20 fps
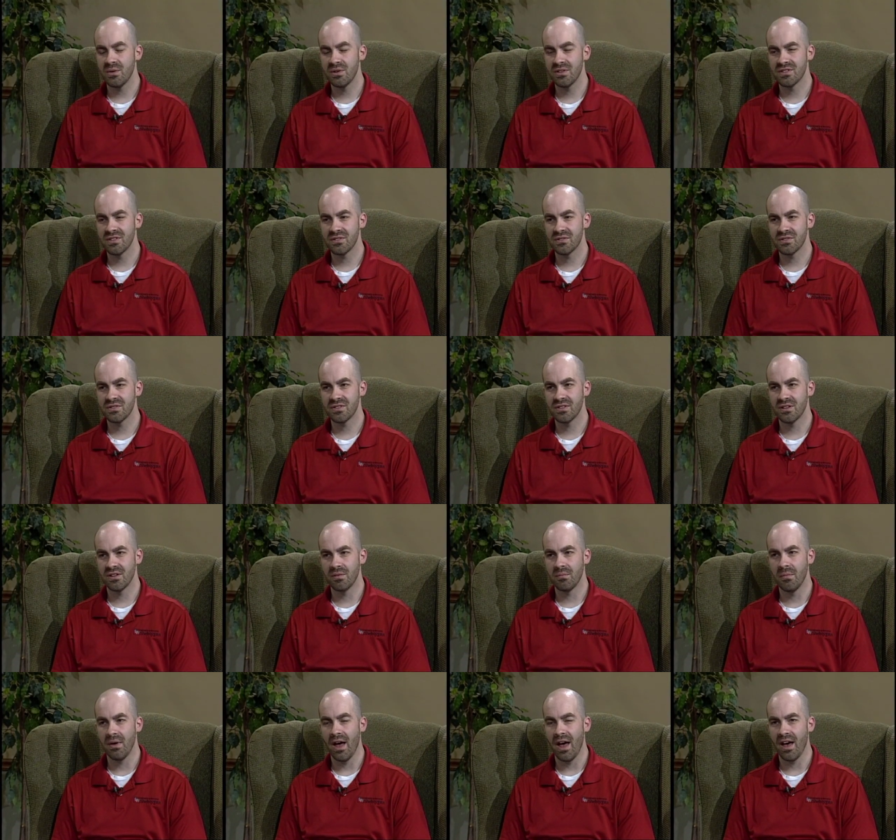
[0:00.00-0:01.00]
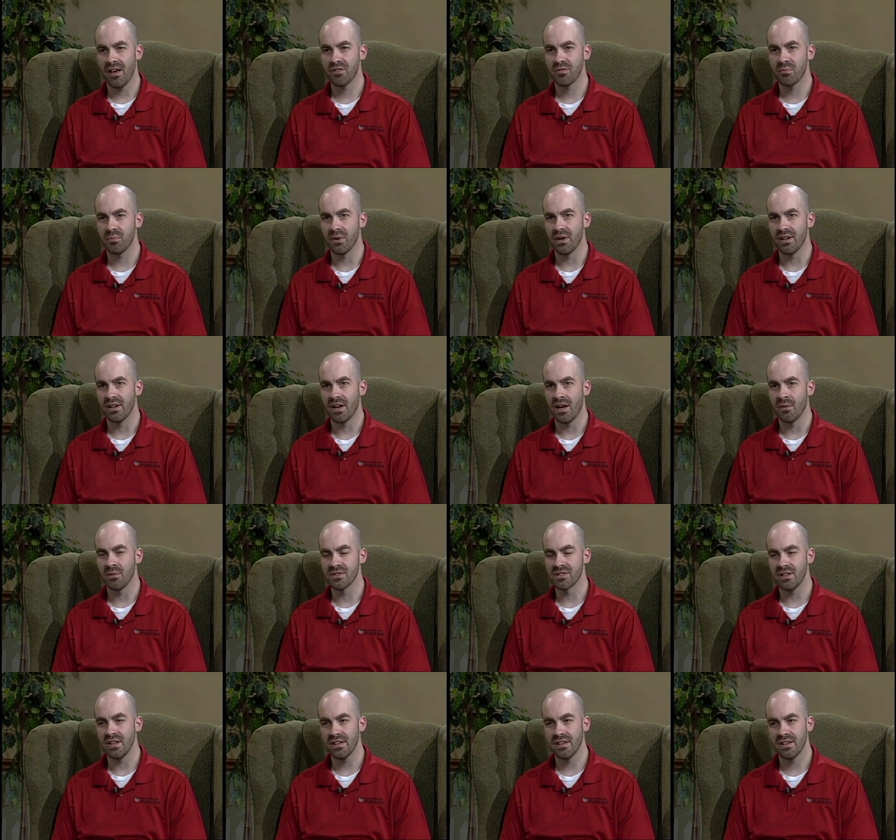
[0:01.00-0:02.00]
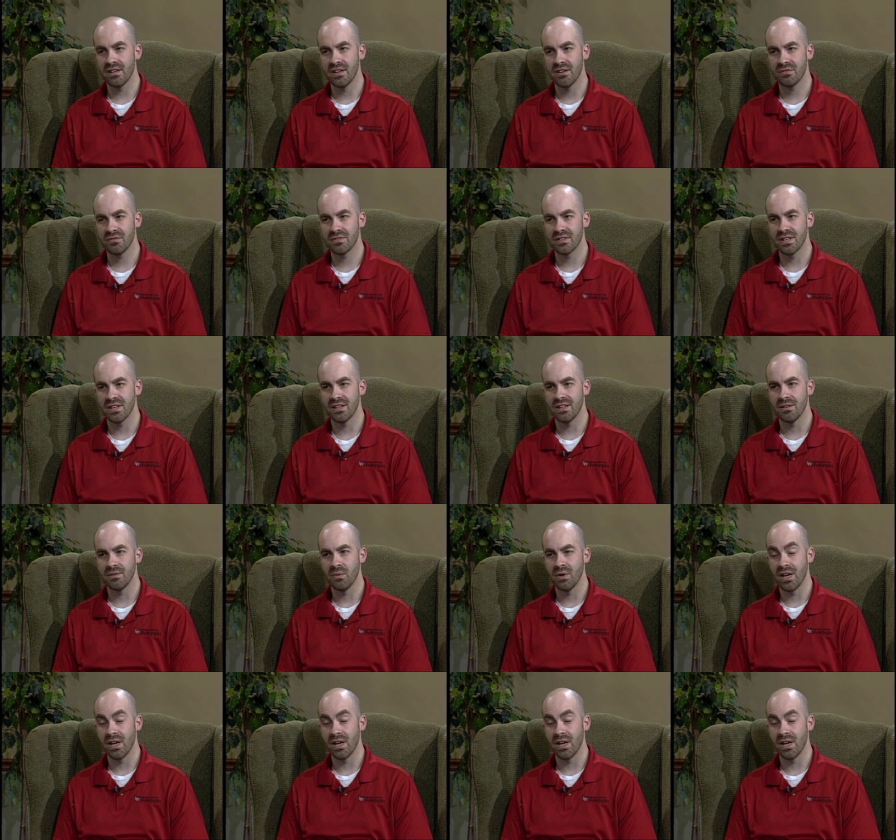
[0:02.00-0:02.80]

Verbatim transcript: always interested in math, but I was lucky enough to get,